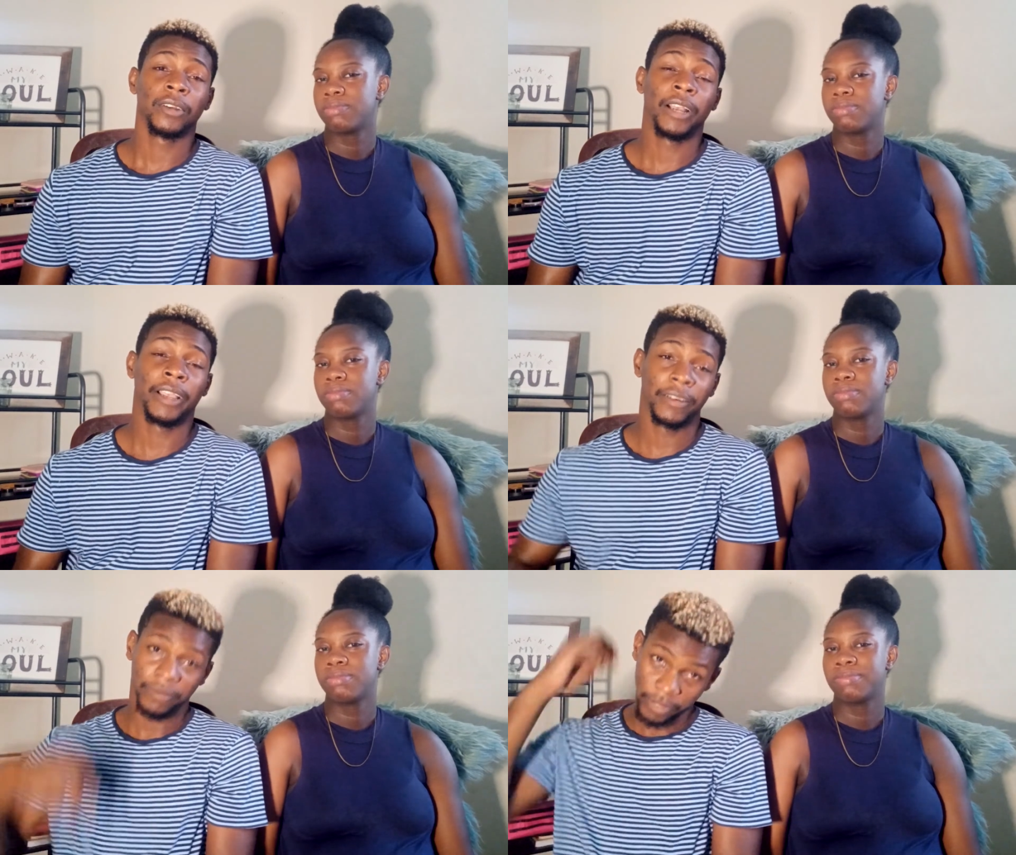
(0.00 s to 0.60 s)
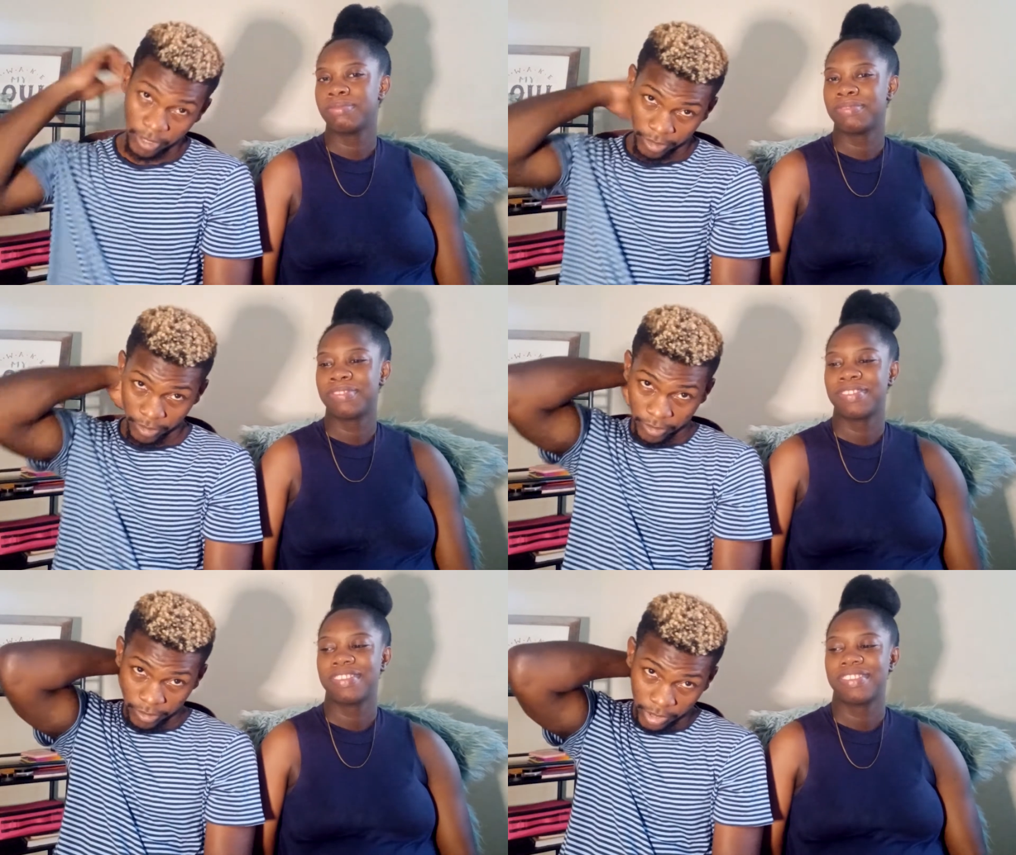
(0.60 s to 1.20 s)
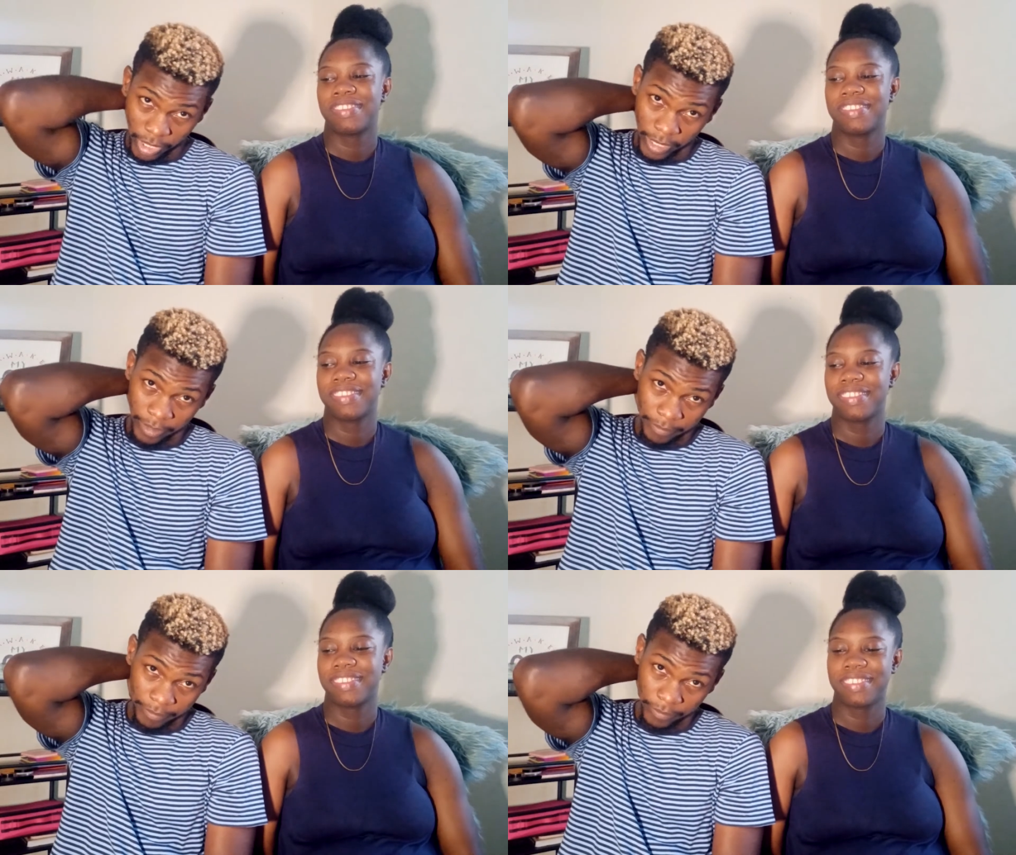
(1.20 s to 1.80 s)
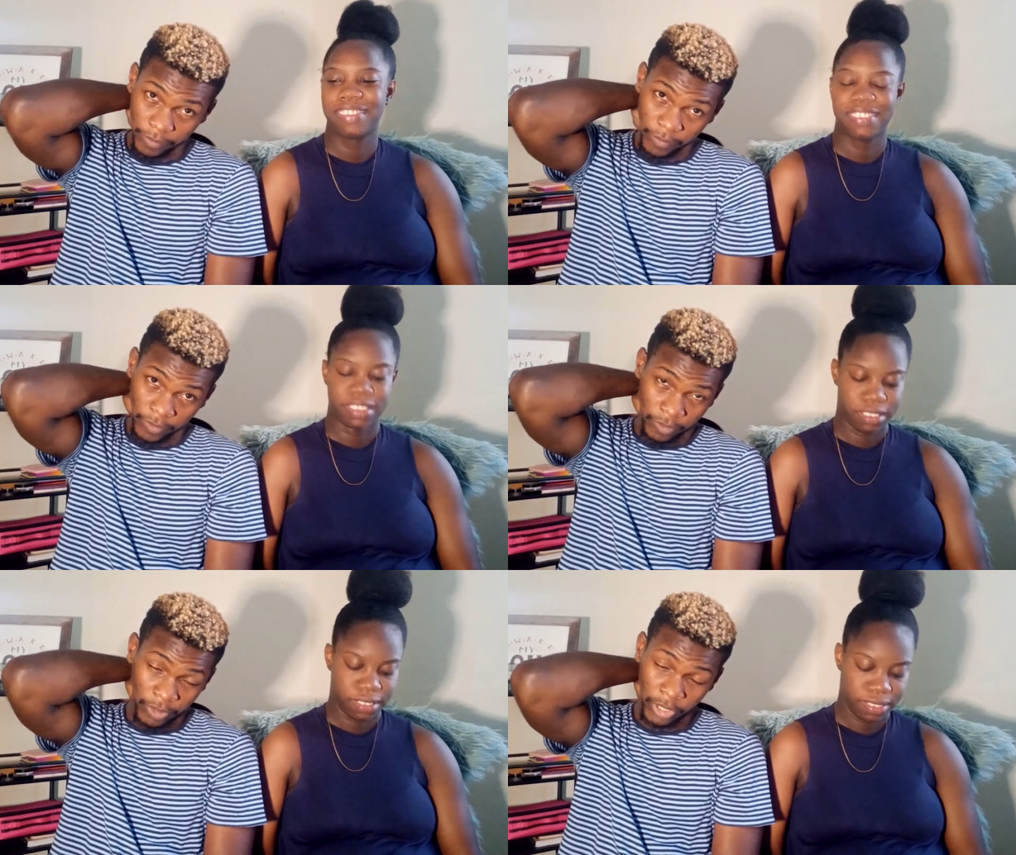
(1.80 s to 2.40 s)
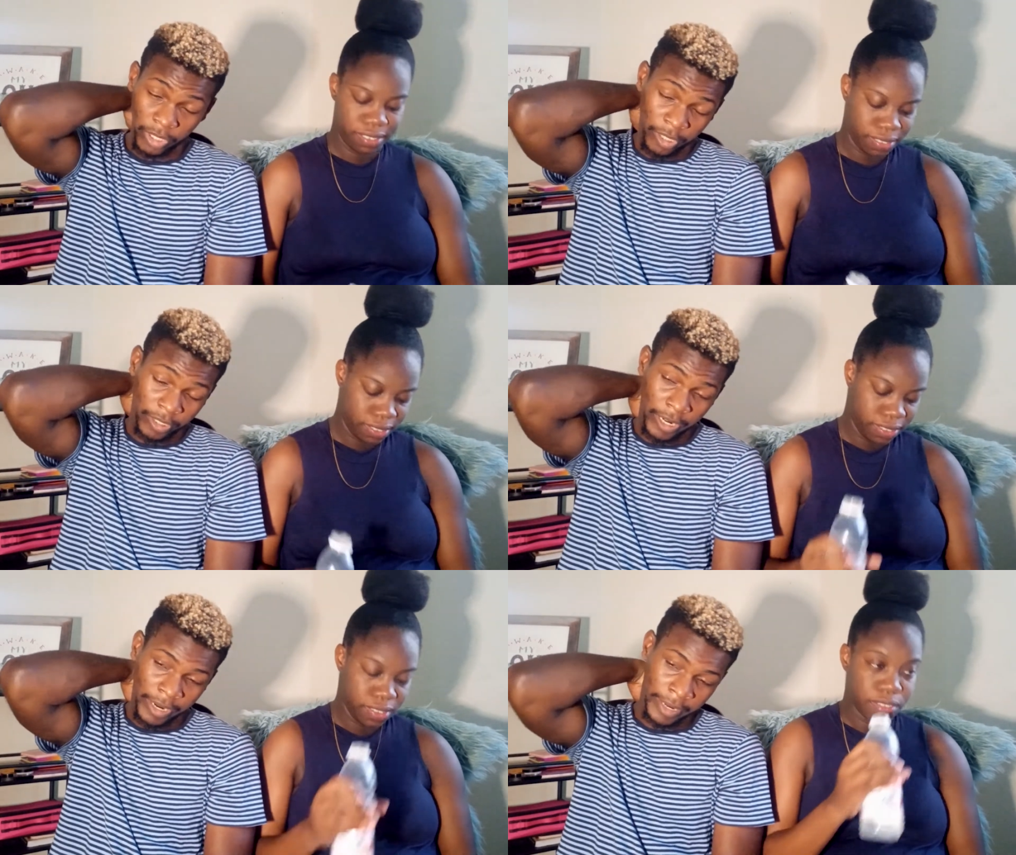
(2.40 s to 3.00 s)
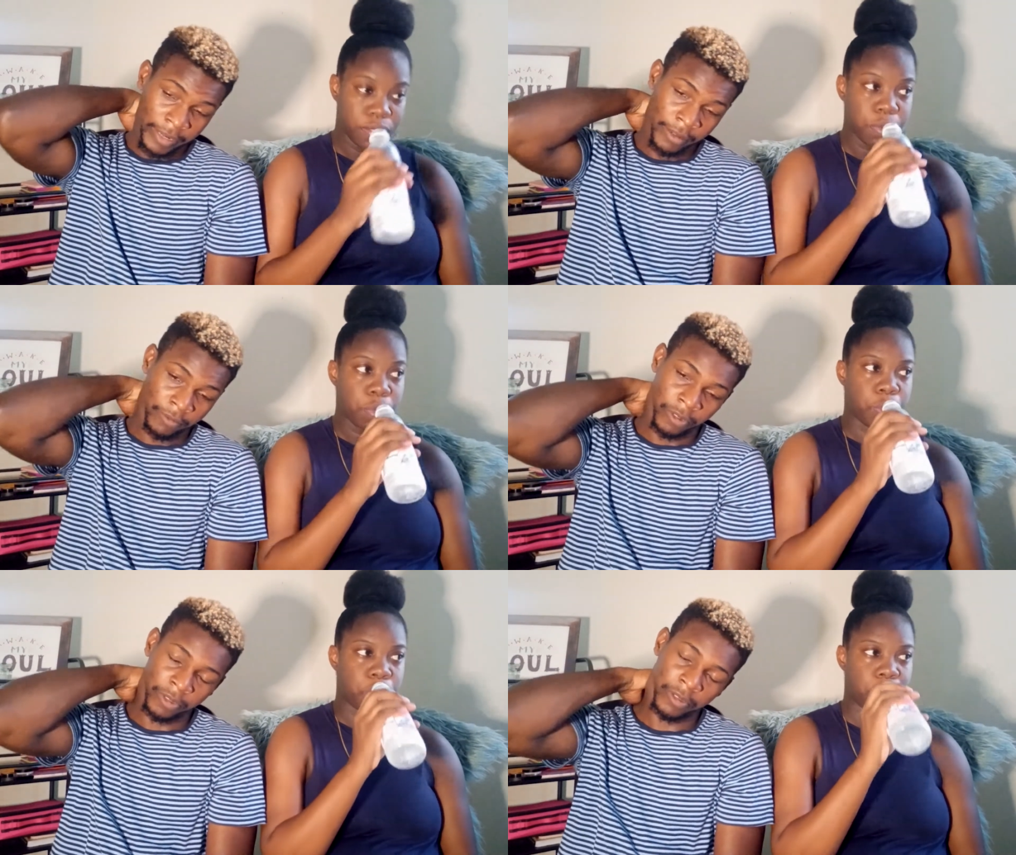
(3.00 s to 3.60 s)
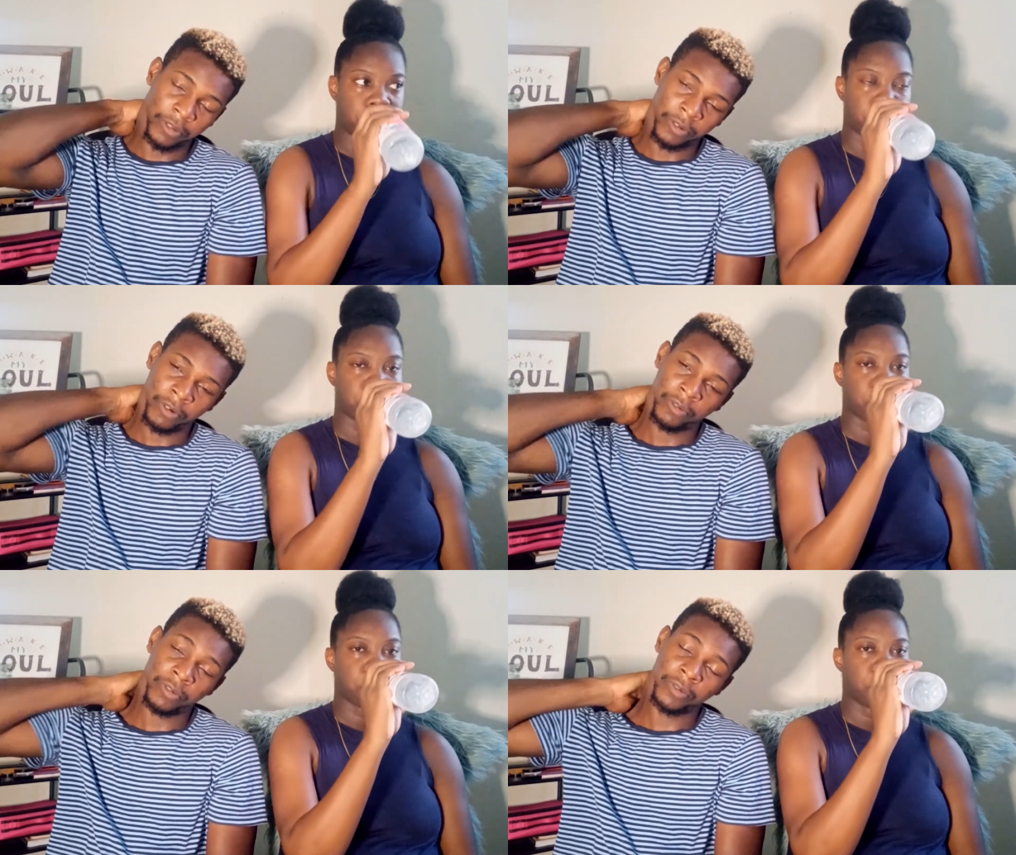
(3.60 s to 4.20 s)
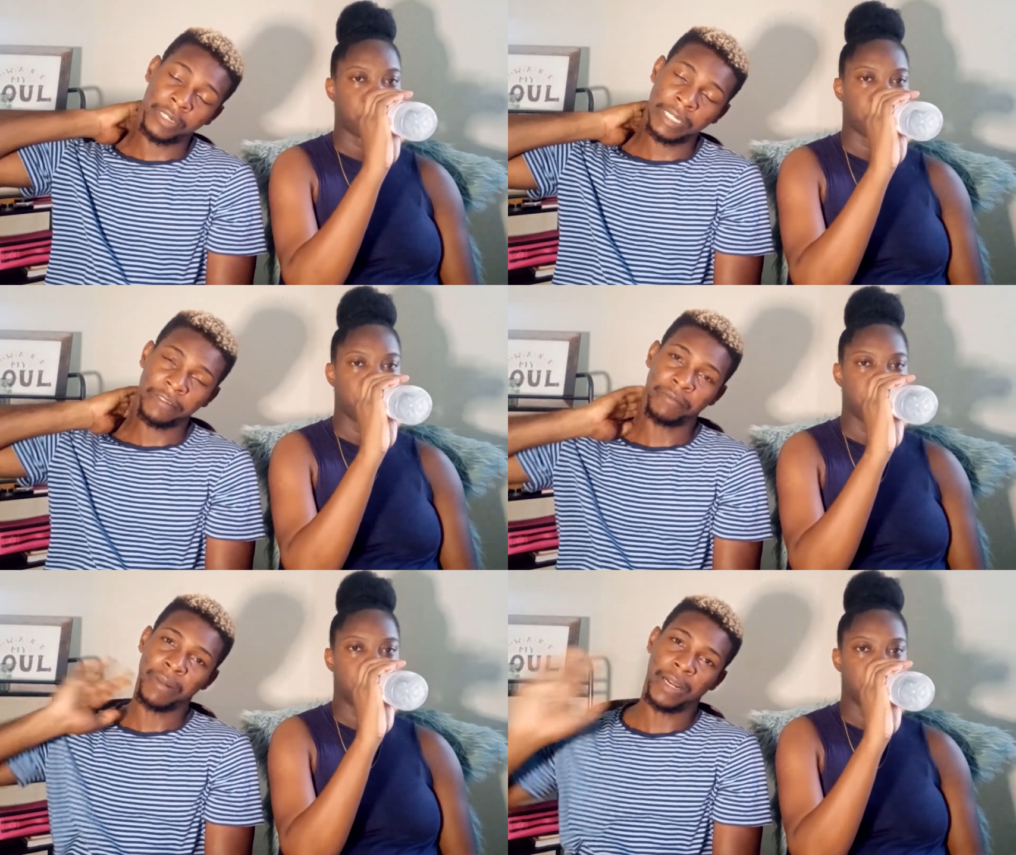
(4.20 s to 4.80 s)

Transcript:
Speaker 1: I have learned. So um, the research that I did was how to relieve back